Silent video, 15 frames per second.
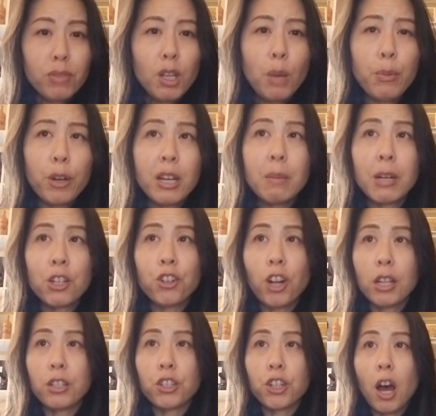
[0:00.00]
Pretty much
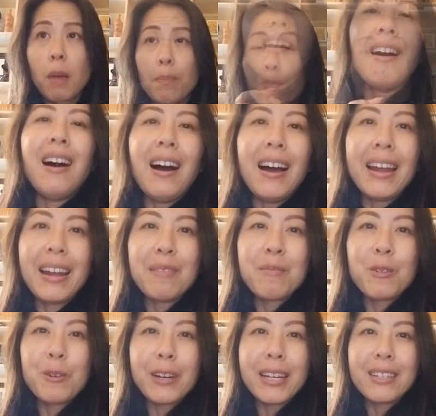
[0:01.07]
nonstop. I am
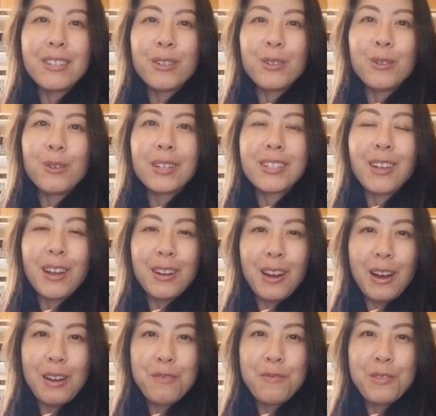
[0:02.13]
going to sign
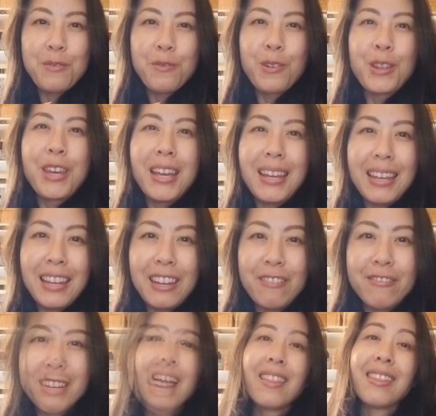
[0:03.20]
off for the
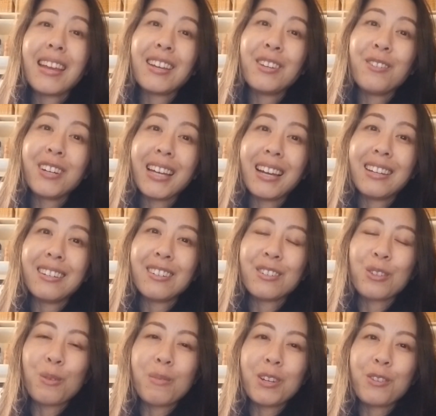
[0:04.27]
evening. Thank you again
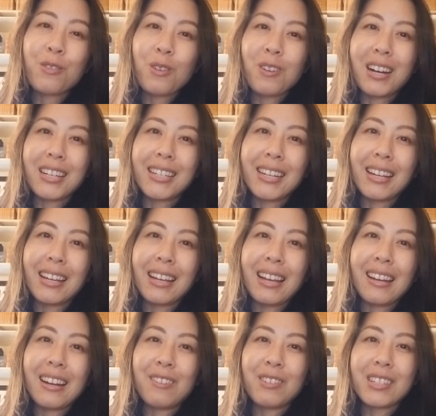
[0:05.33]
so much for watching,
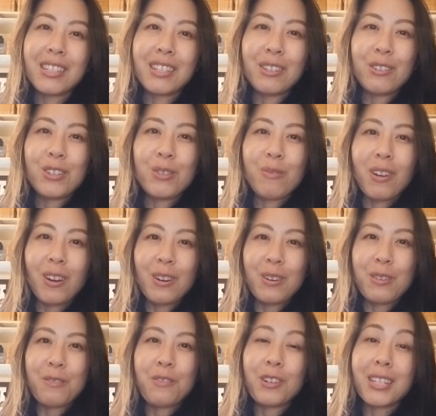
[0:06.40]
and I will see you
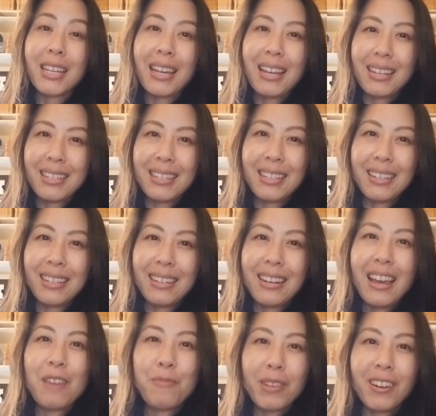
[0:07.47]
tomorrow for day 18
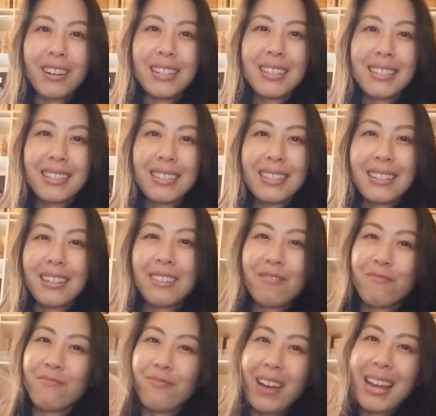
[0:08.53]
and beyond.
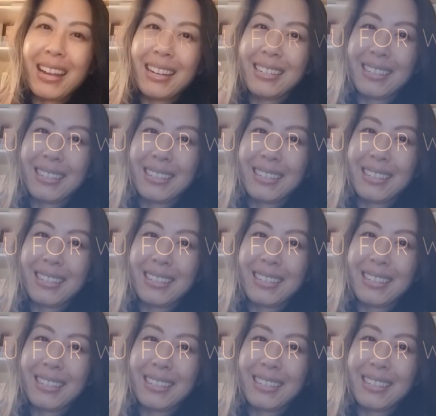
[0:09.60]
Bye.